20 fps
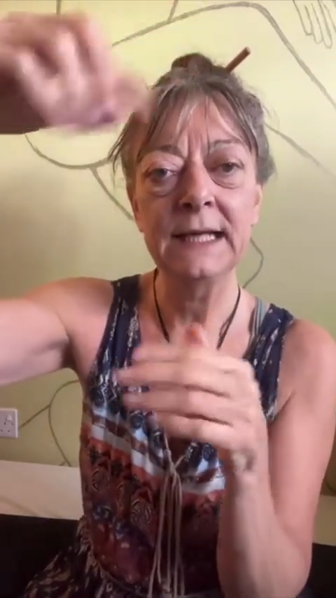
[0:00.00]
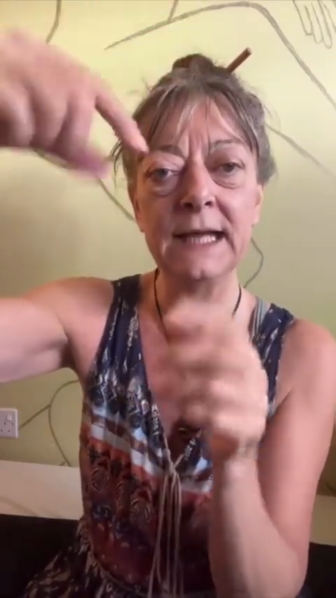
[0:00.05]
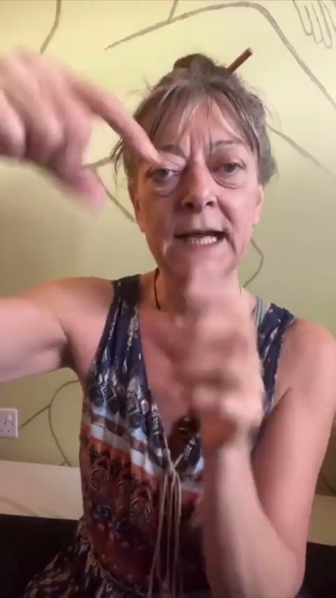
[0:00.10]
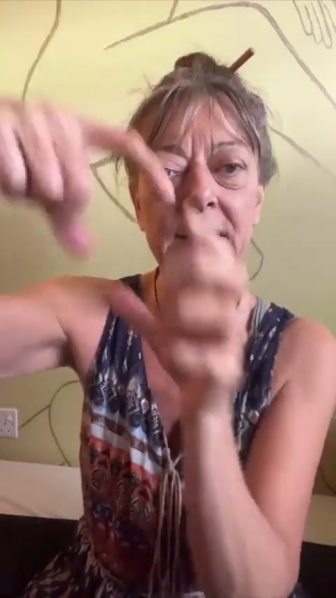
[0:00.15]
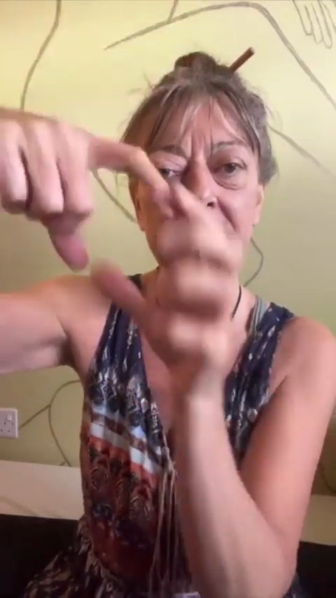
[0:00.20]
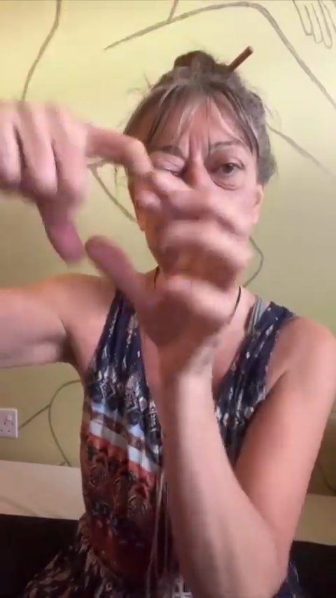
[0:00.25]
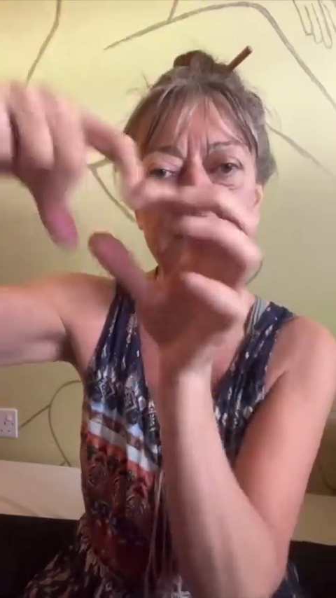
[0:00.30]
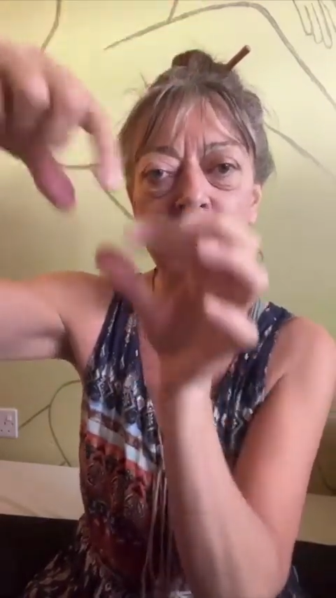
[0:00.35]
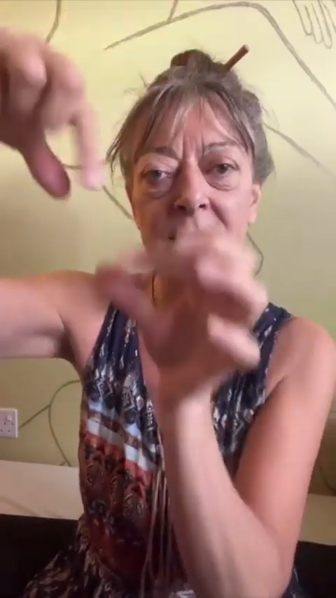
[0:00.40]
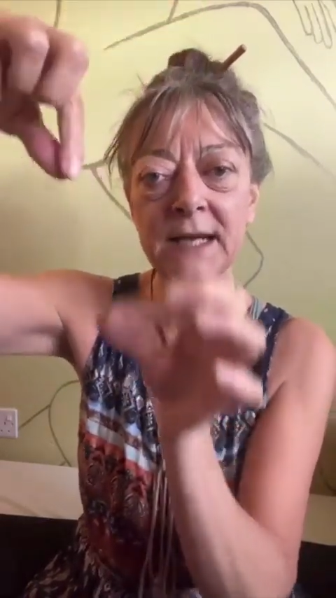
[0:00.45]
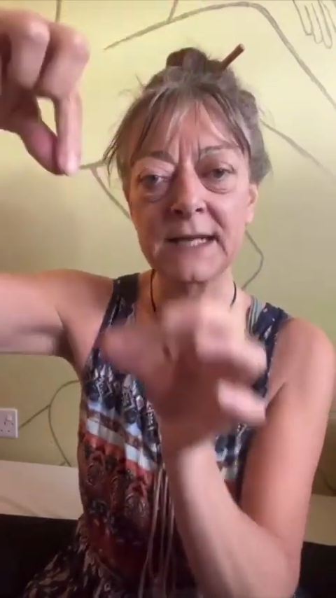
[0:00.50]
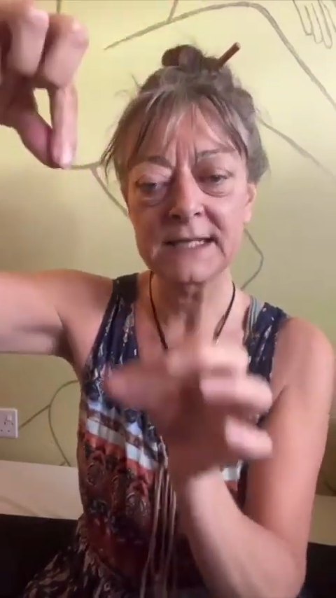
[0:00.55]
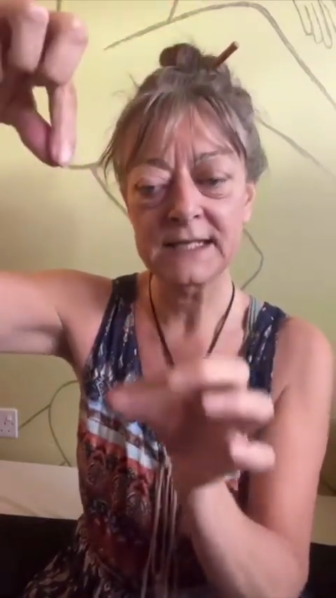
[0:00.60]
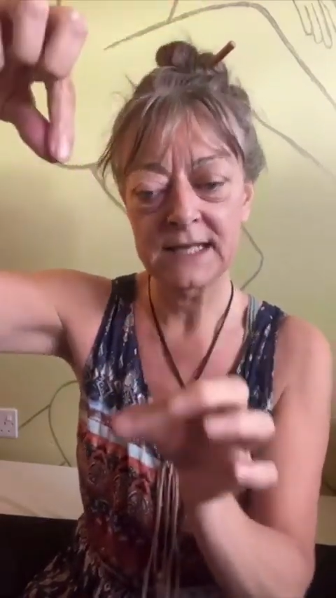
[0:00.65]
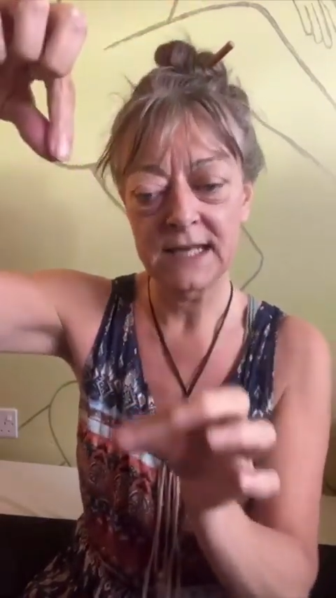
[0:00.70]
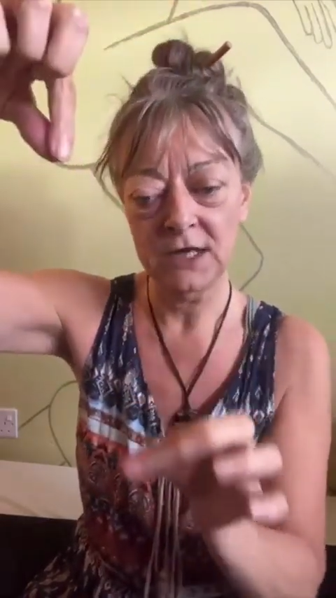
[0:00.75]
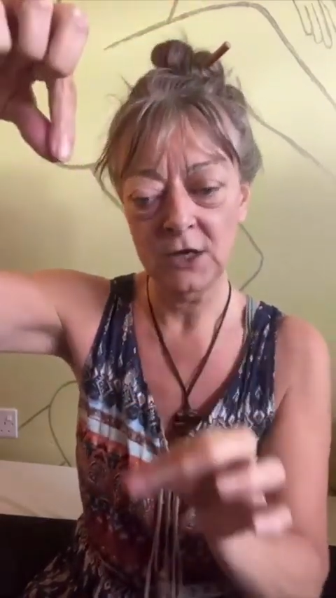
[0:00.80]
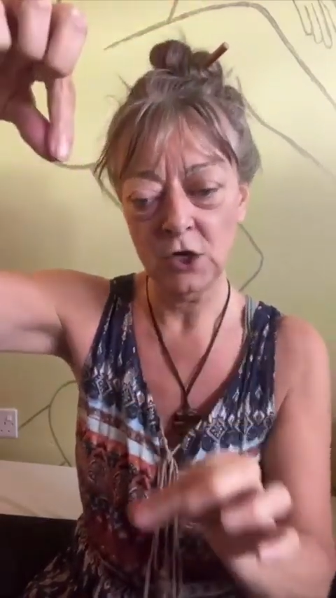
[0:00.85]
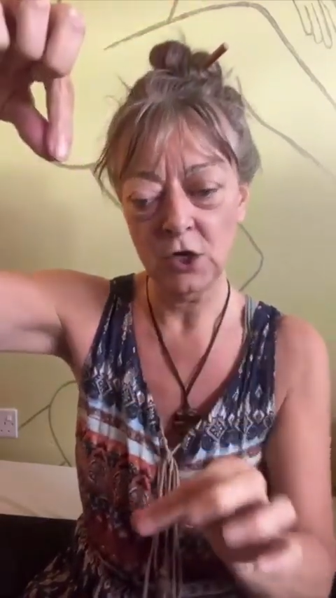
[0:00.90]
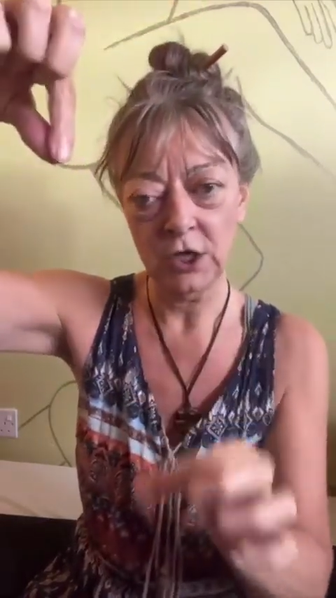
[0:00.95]
and the bag's
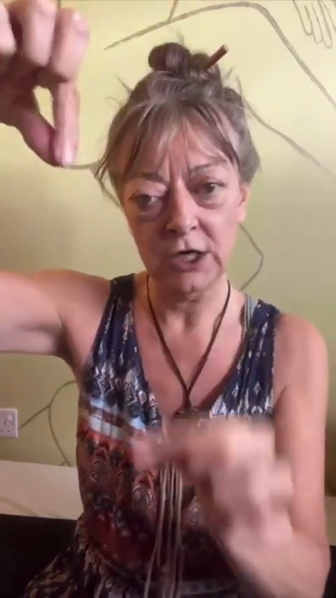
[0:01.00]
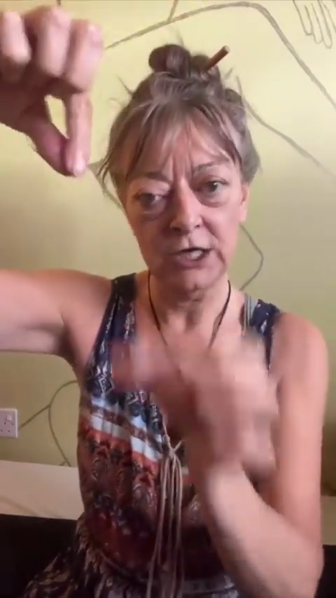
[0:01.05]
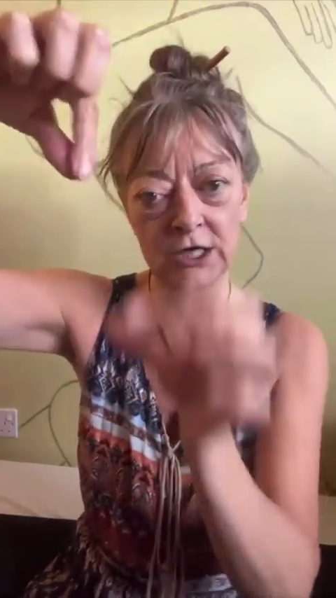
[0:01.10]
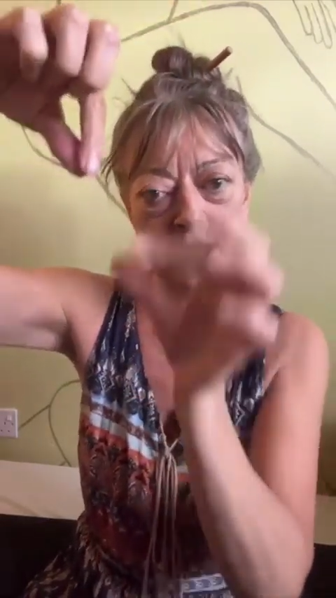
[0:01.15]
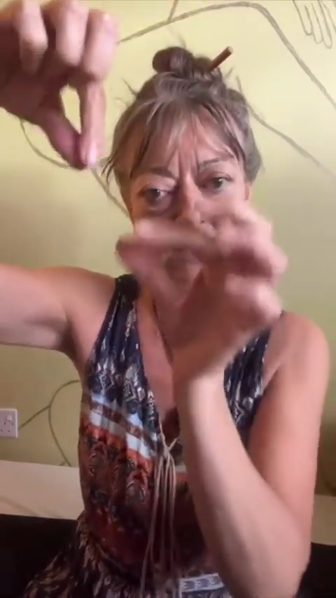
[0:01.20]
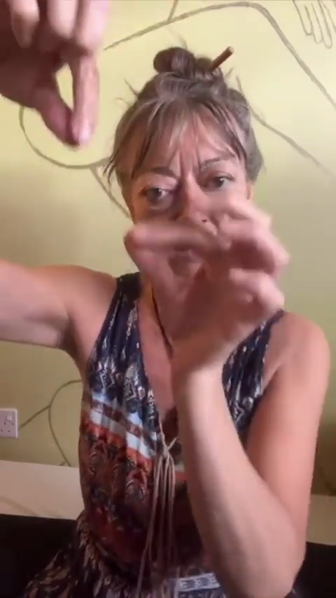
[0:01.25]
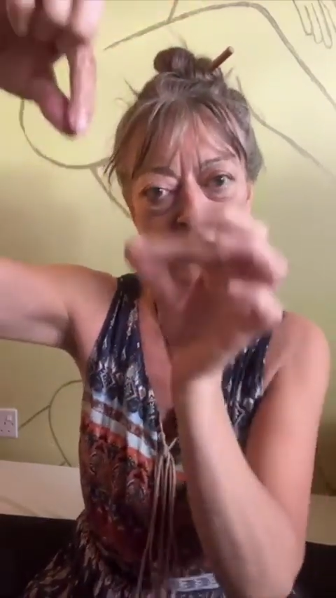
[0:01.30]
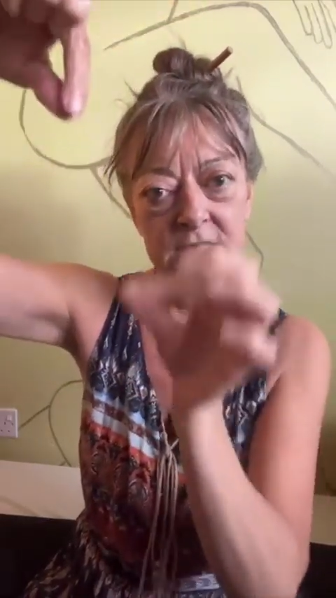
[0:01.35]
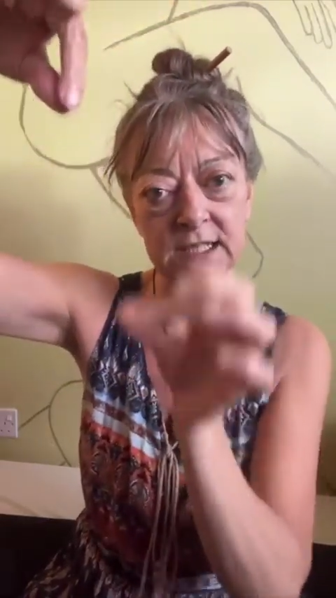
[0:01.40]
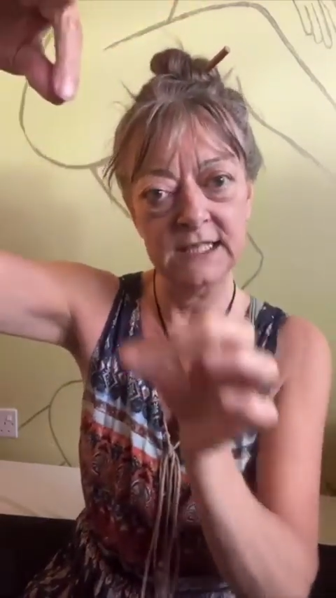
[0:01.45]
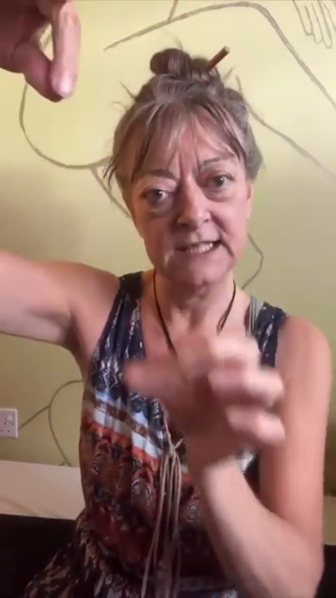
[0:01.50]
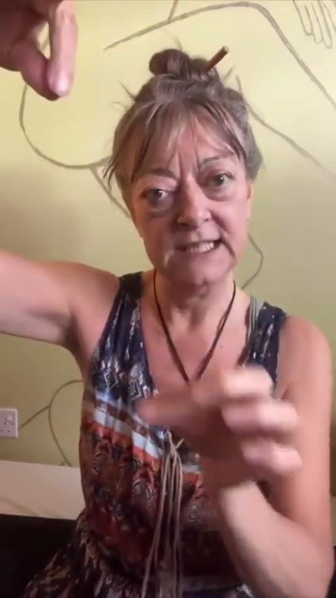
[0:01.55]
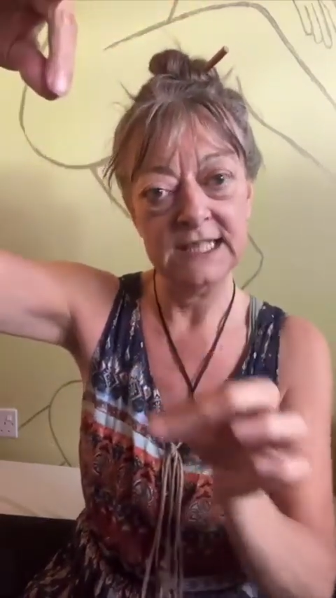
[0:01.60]
then got a